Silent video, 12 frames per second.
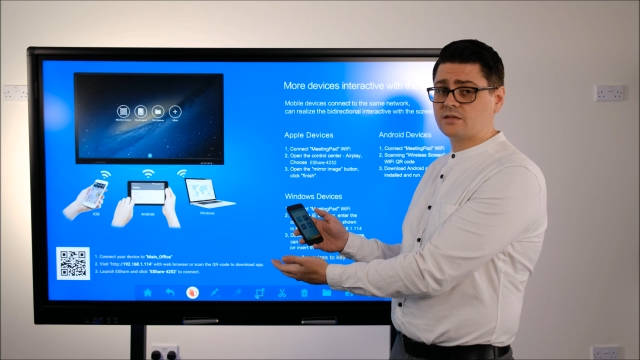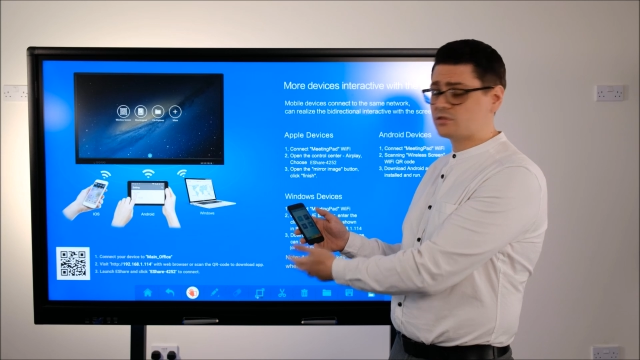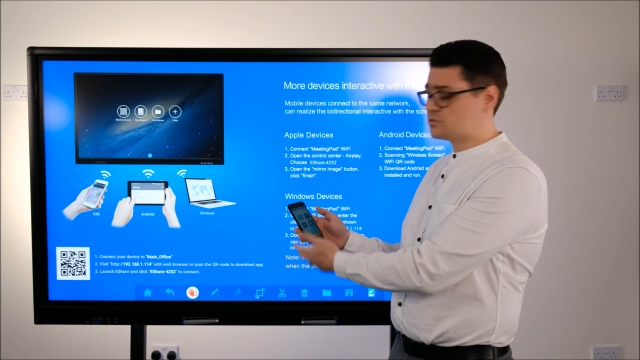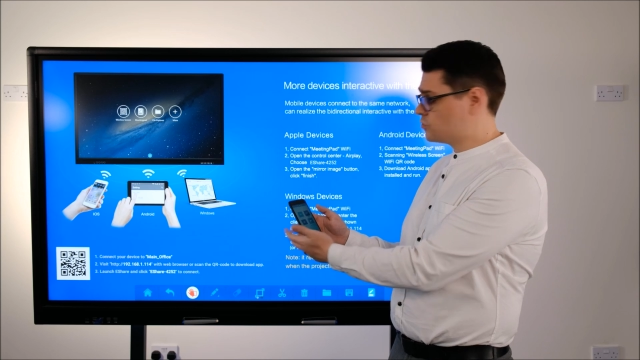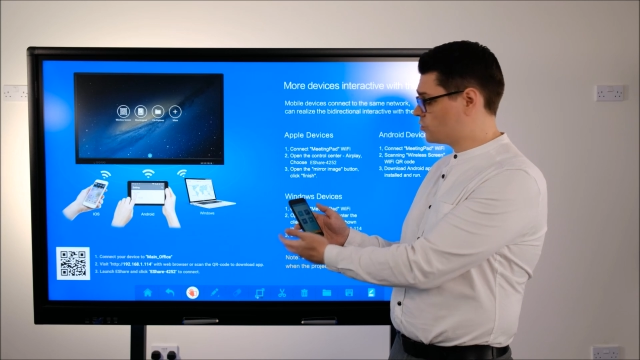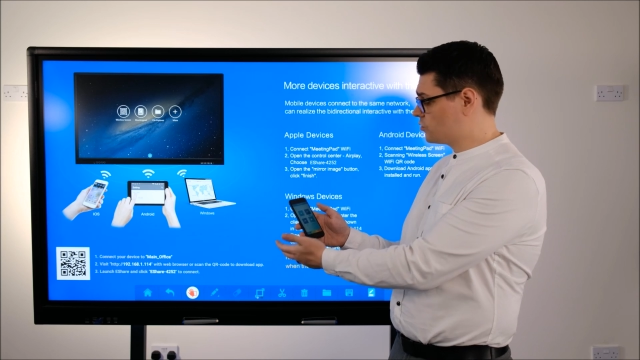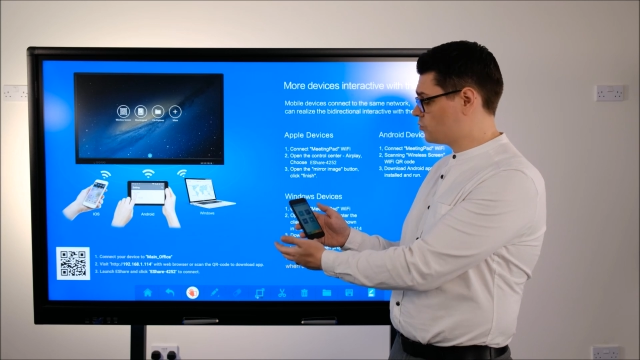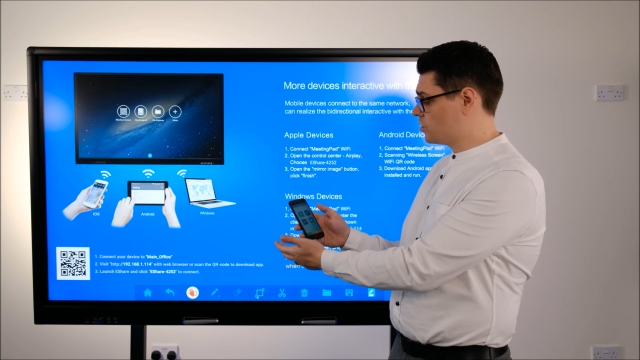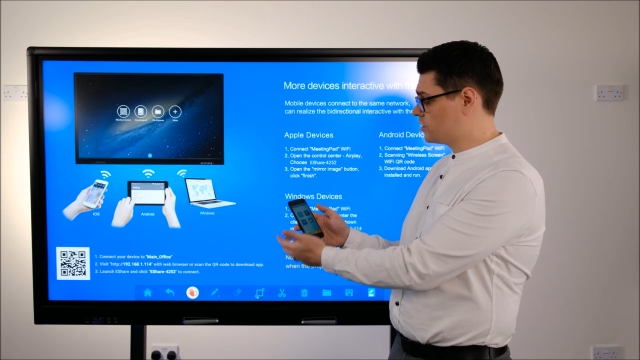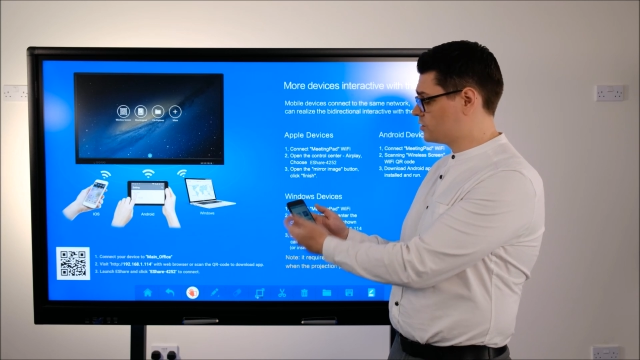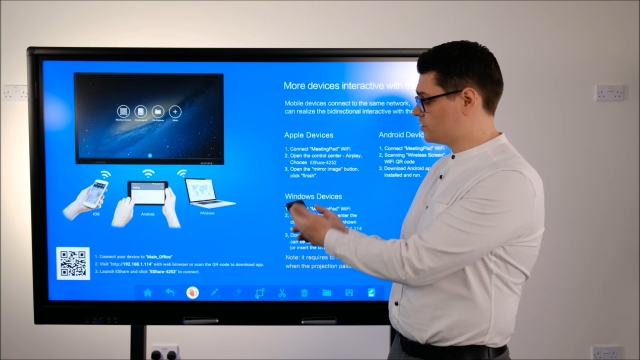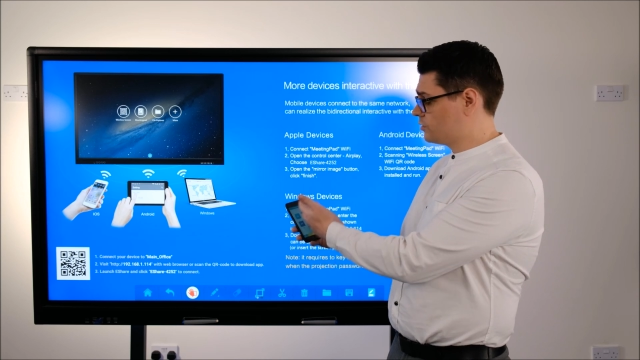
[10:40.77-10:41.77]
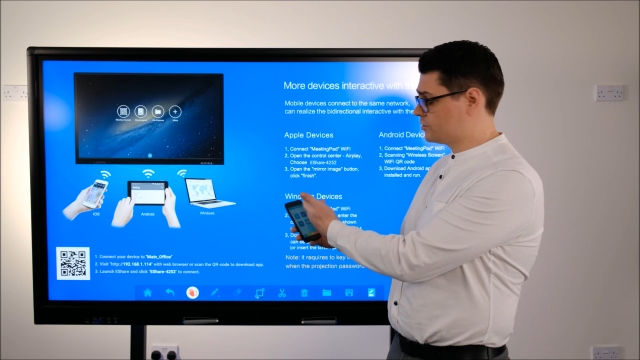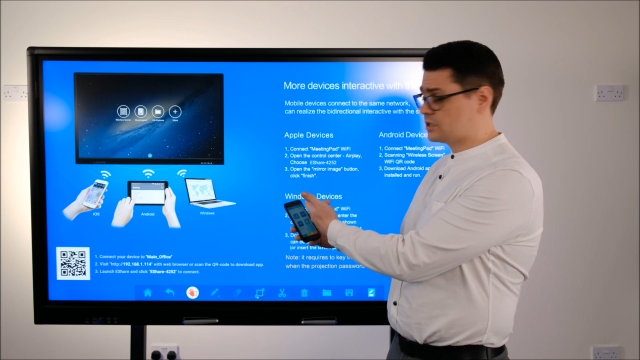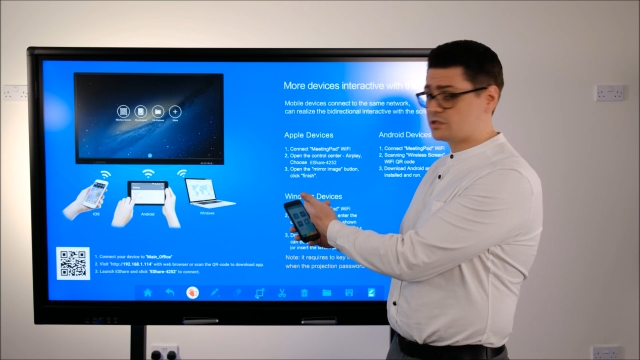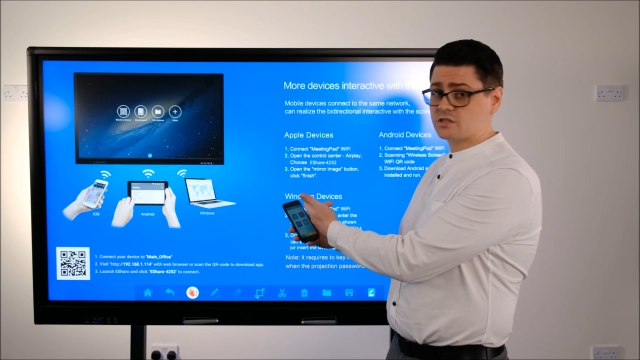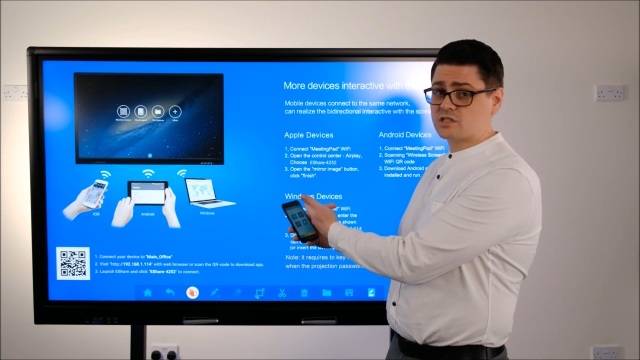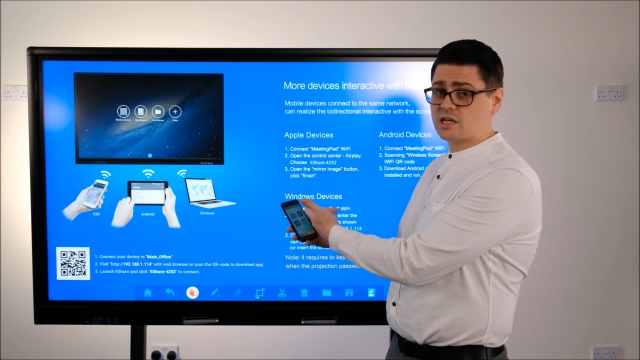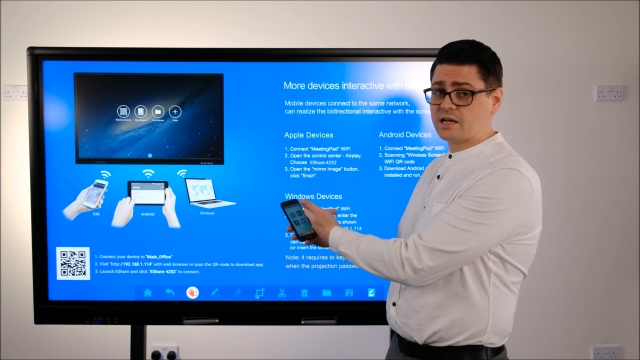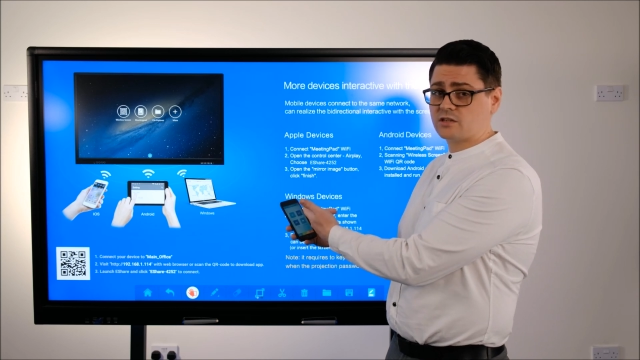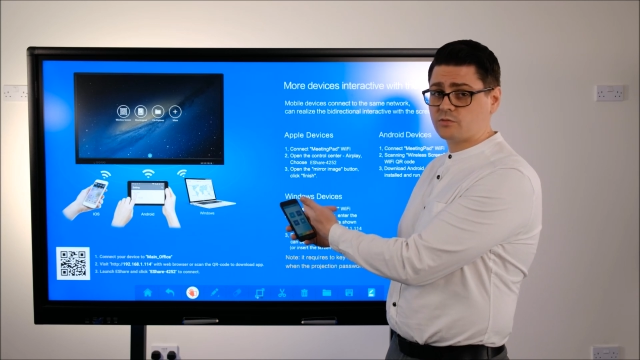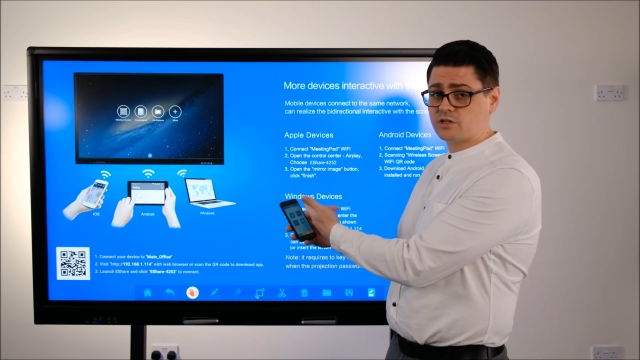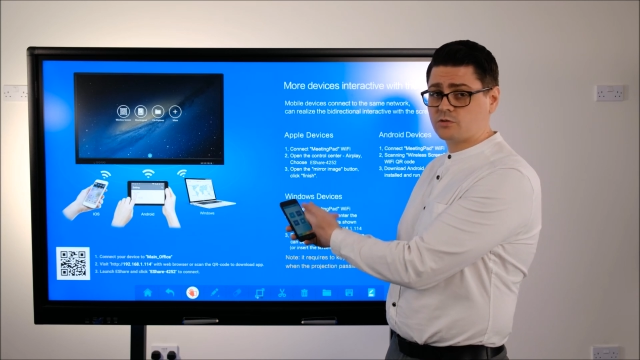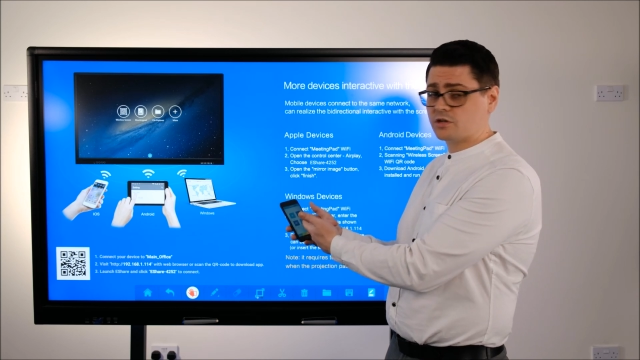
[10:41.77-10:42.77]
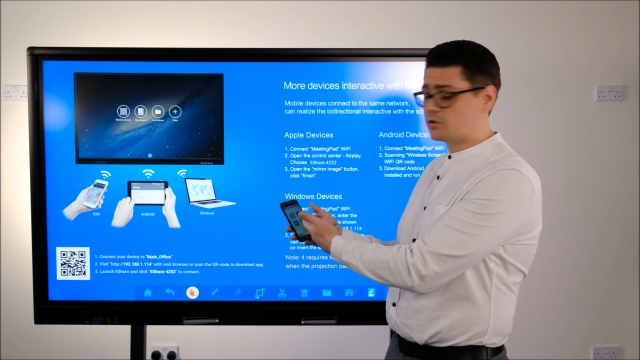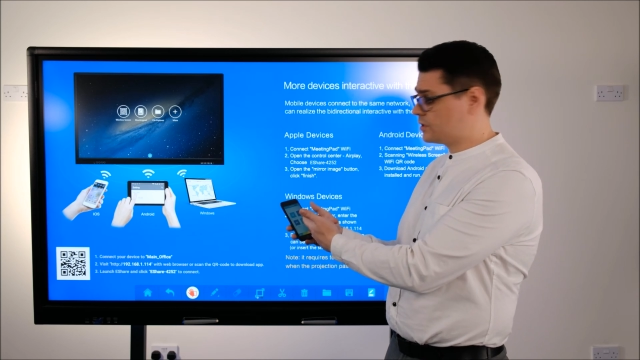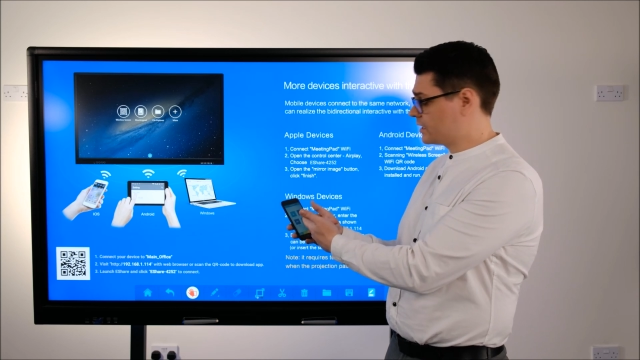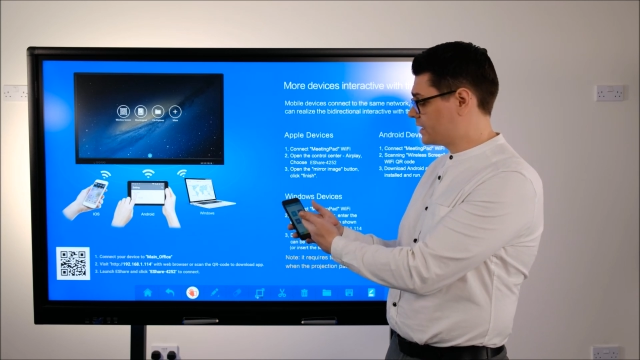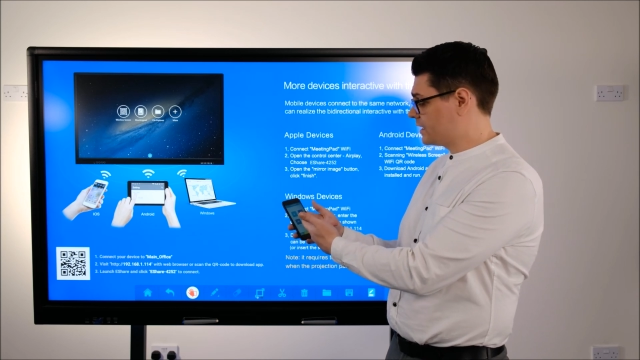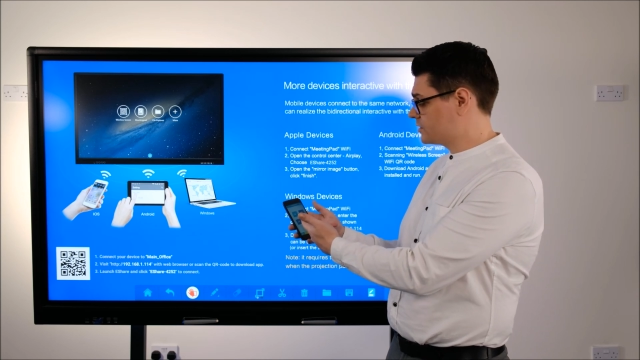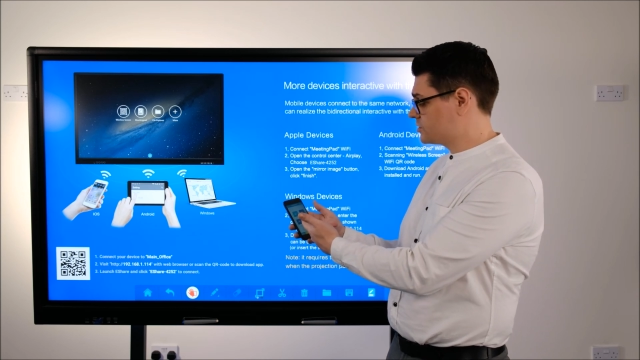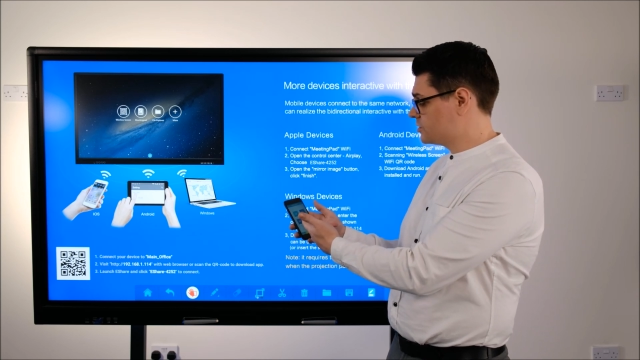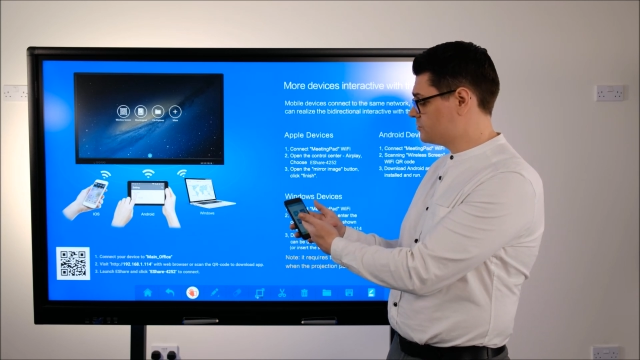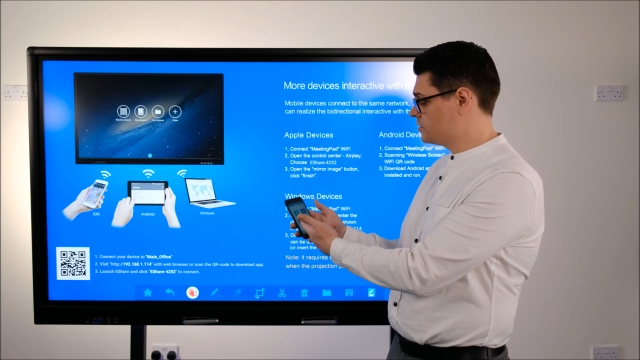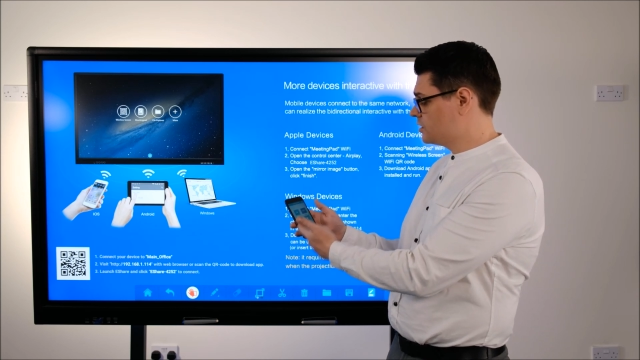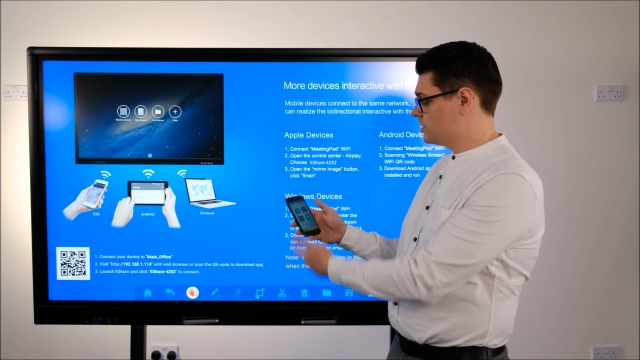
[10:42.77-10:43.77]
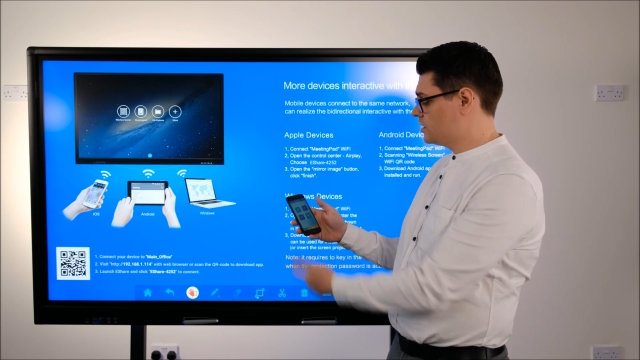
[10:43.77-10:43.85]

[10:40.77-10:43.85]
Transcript: If there's more than one, you will need to select which one you want to connect to.